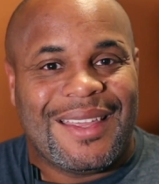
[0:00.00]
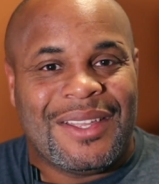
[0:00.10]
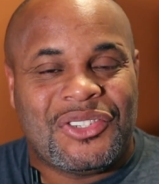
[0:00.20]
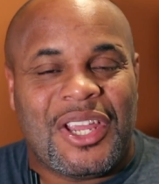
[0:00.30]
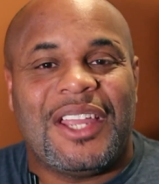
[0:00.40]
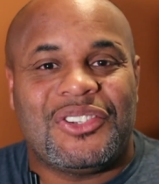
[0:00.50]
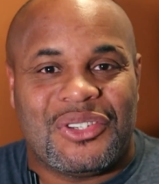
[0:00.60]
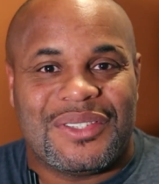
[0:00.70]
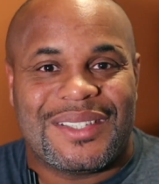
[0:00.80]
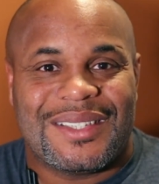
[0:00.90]
It
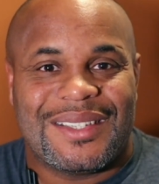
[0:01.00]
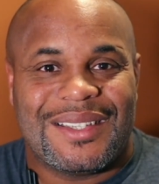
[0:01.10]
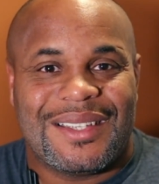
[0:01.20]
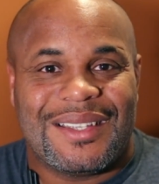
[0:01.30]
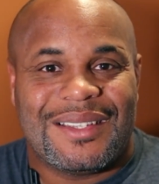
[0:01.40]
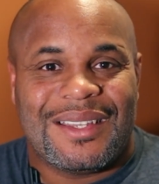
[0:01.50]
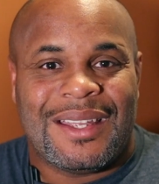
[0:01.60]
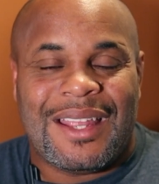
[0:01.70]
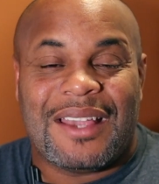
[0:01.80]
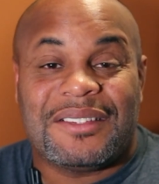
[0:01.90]
changes.
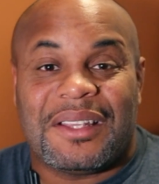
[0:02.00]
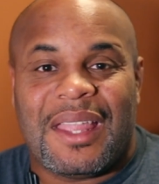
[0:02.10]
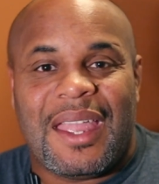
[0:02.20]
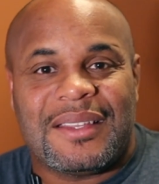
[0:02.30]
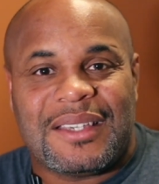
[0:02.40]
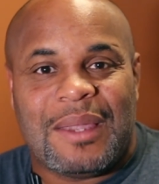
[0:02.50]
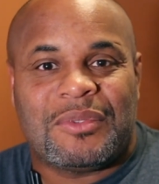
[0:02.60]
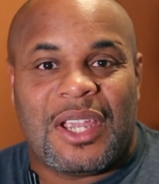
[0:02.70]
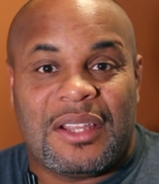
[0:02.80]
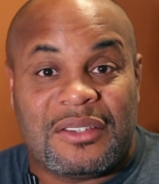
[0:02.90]
And as the
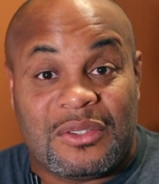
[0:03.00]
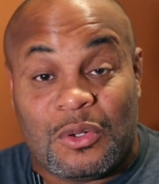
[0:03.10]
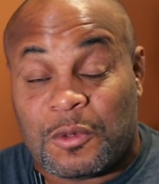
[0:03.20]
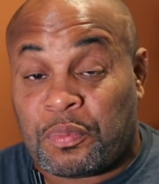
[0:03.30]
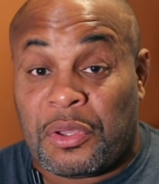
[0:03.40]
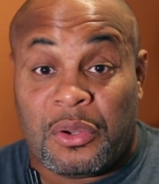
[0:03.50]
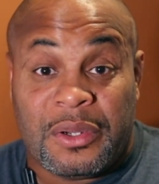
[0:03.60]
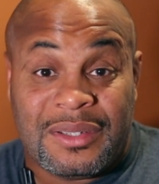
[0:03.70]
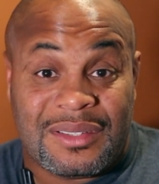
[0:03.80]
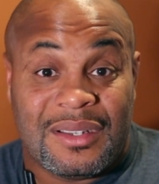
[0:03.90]
landscape changes, those
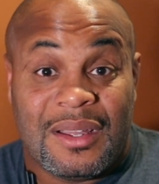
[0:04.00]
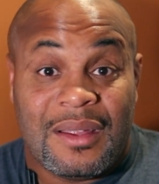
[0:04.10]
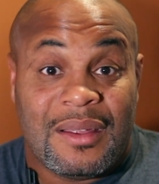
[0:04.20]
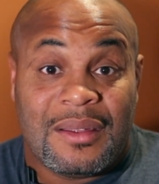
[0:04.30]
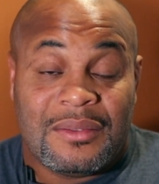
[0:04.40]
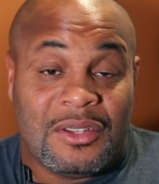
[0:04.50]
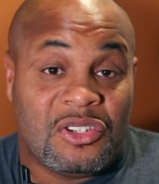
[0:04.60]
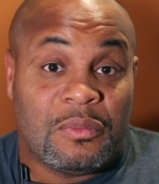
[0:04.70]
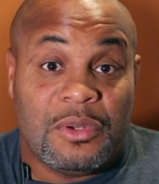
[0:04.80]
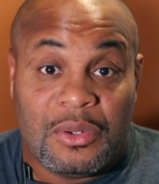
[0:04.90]
purists, the
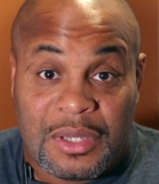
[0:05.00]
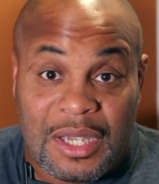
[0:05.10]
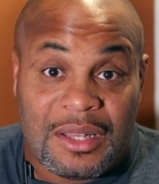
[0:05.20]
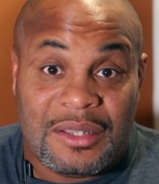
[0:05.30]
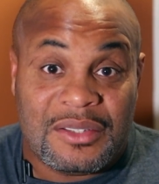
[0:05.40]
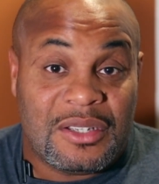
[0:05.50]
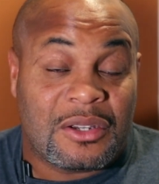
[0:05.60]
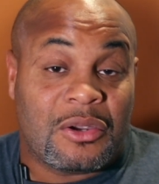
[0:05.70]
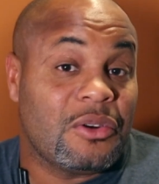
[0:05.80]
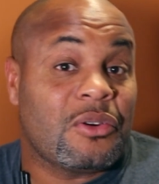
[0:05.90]
Jamil Kellys, the
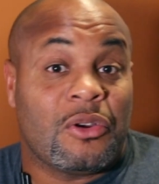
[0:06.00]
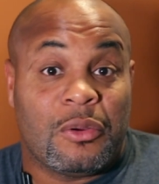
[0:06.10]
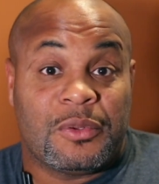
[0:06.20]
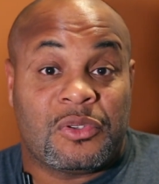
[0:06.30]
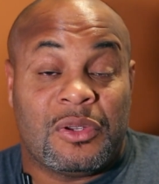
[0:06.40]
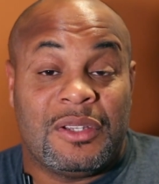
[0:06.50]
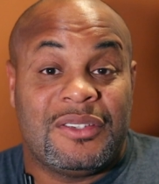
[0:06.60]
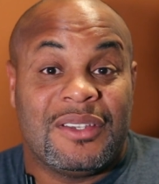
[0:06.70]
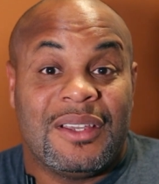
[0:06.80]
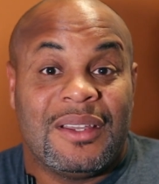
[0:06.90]
Kirk
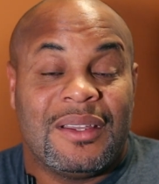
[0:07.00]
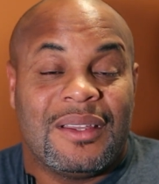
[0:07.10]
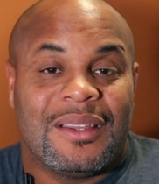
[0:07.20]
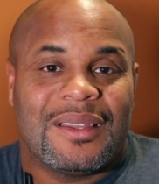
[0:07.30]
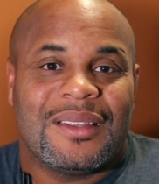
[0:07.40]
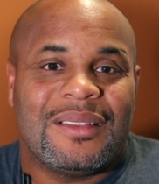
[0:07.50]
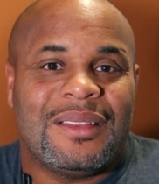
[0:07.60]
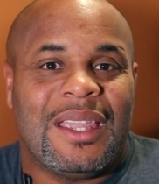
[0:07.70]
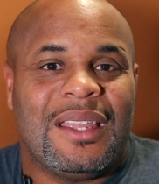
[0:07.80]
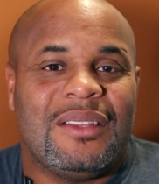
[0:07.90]
Herbstreits,
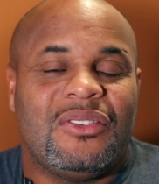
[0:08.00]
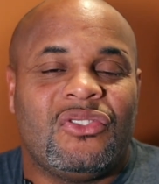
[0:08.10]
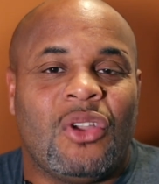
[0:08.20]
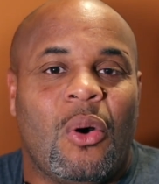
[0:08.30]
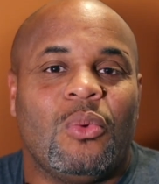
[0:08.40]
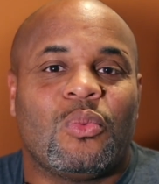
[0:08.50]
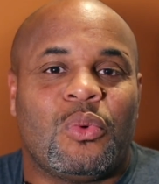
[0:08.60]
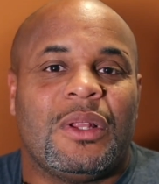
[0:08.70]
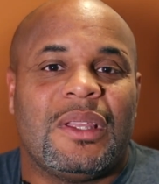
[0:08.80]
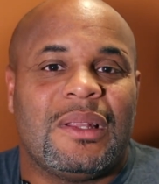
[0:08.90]
they don't
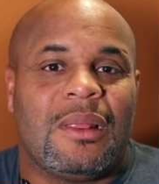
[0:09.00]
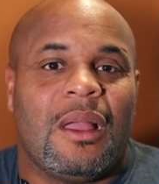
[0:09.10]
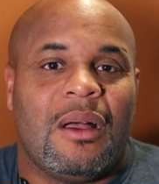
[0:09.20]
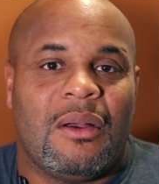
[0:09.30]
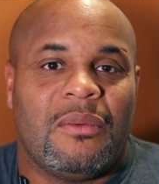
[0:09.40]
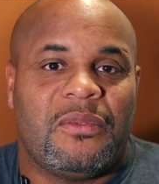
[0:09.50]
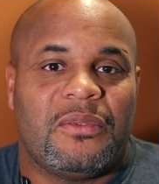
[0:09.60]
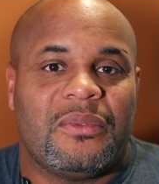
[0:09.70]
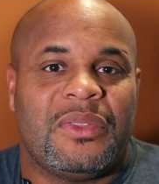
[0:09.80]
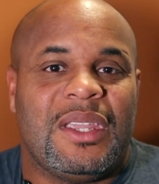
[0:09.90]
really love
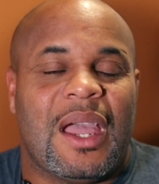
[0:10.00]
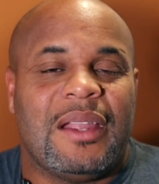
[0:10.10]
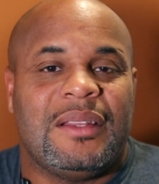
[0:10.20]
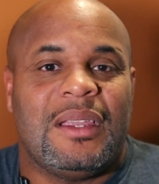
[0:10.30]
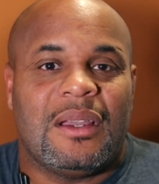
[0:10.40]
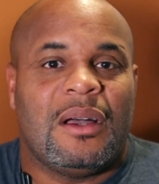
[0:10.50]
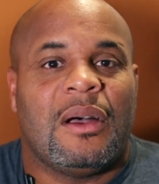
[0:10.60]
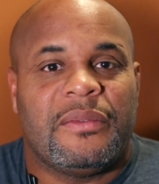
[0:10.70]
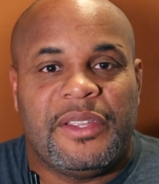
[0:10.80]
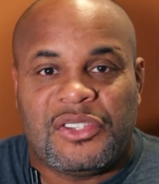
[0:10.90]
the idea
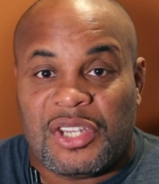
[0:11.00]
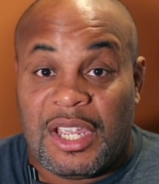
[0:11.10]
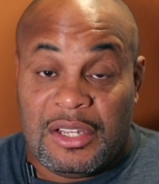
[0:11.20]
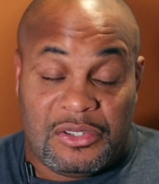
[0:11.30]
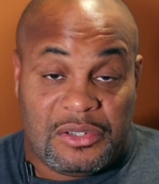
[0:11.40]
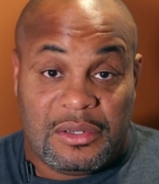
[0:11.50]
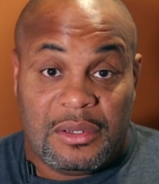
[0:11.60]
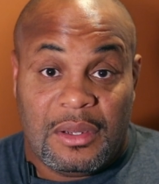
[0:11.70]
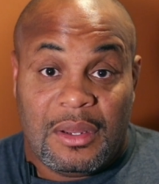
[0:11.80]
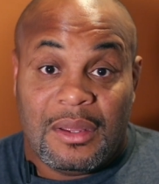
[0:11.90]
of the change.
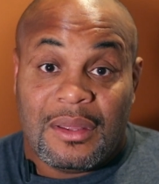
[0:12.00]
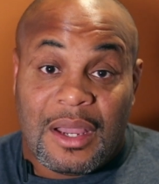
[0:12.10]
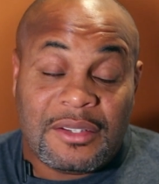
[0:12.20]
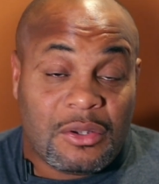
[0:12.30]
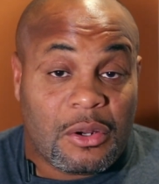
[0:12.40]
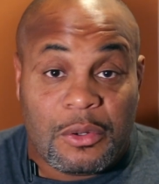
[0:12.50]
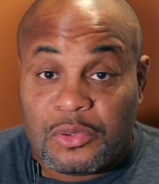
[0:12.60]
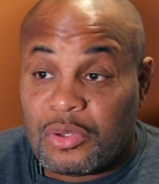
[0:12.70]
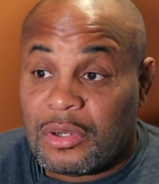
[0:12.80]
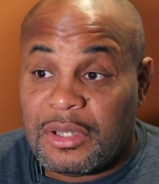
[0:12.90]
I saw
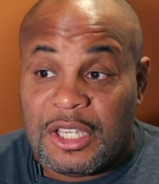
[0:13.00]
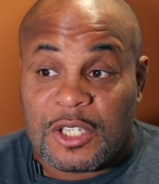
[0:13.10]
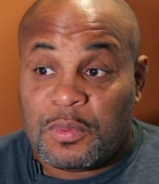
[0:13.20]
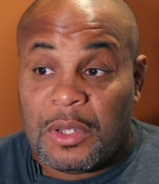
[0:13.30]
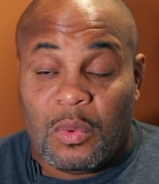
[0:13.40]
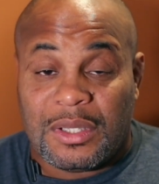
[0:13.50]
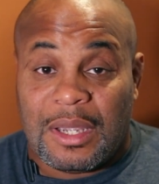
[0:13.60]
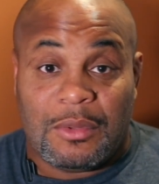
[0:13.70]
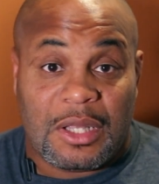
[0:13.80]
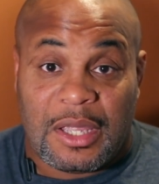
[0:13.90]
Herbstreit on ESPN one
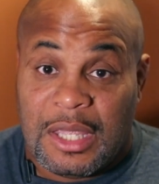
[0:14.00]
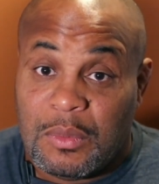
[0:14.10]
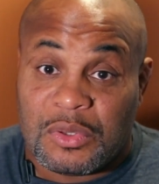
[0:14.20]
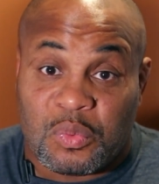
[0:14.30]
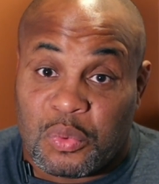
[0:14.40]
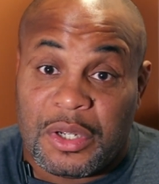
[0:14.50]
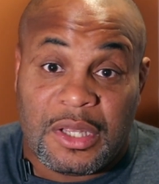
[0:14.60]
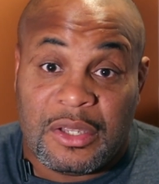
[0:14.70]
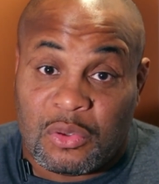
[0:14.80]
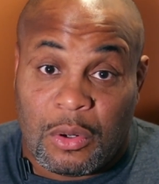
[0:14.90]
time look like he was
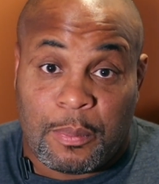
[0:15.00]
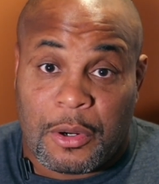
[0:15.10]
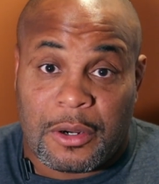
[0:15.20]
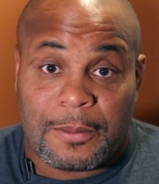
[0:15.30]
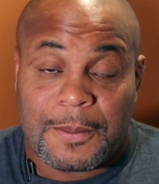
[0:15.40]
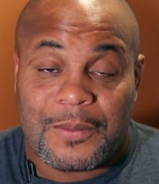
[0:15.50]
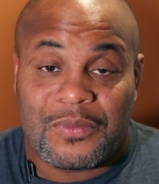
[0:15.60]
really tore apart.